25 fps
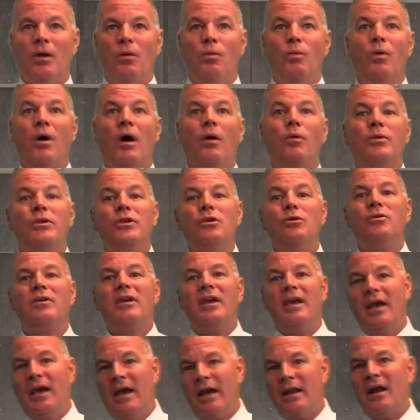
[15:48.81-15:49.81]
What you
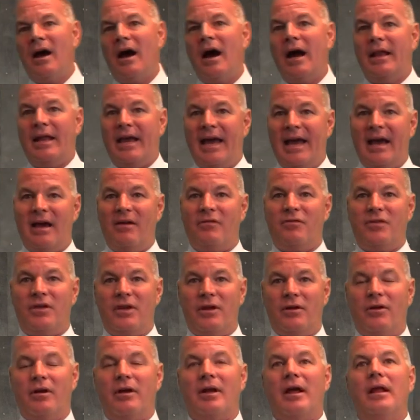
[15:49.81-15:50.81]
cannot have
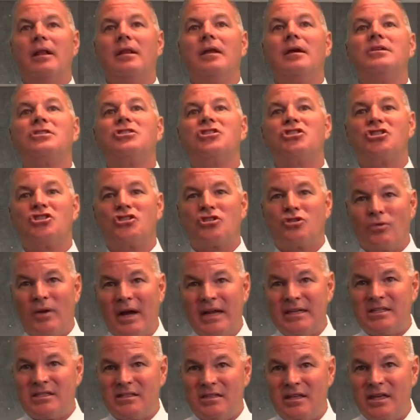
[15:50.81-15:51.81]
here, and I
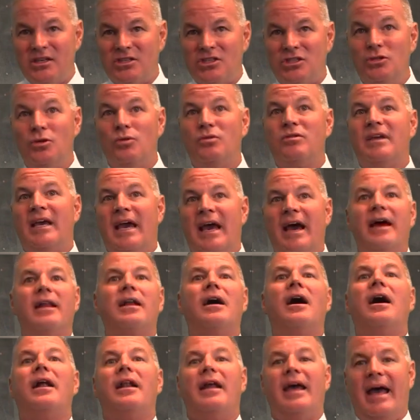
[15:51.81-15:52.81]
stress this, you
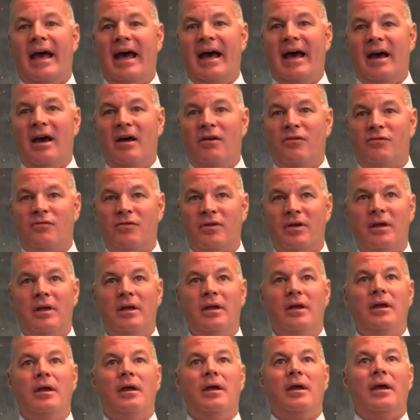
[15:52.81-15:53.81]
cannot have
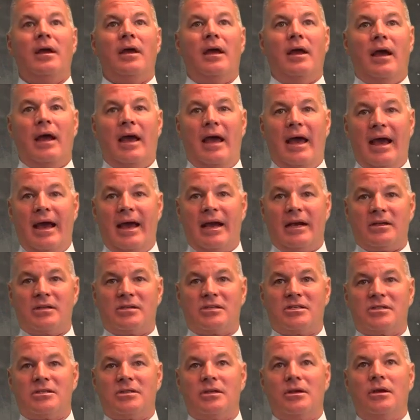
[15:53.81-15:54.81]

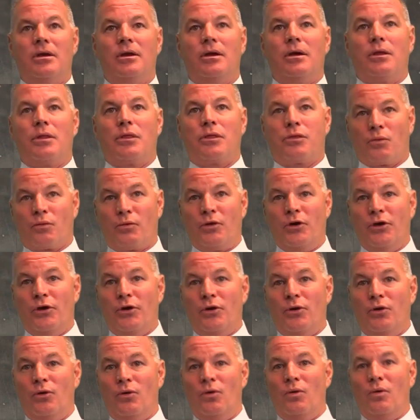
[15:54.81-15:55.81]
X
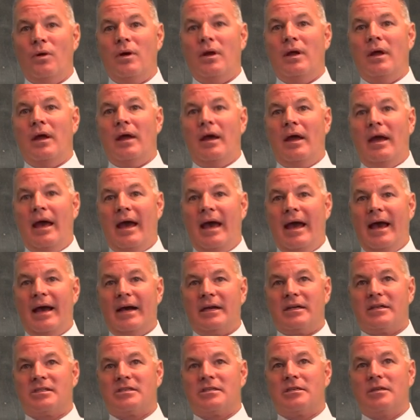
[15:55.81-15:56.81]
through
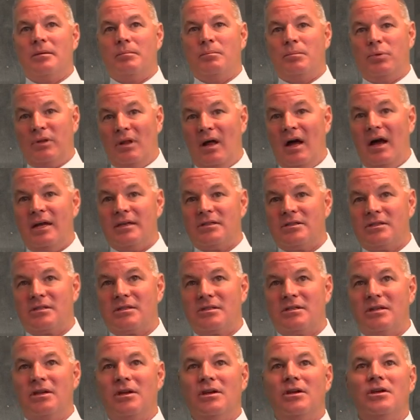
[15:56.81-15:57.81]
X
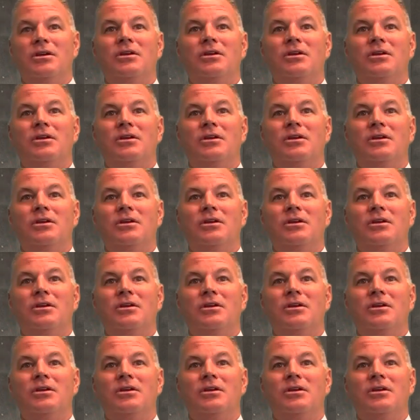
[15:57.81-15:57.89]
plus.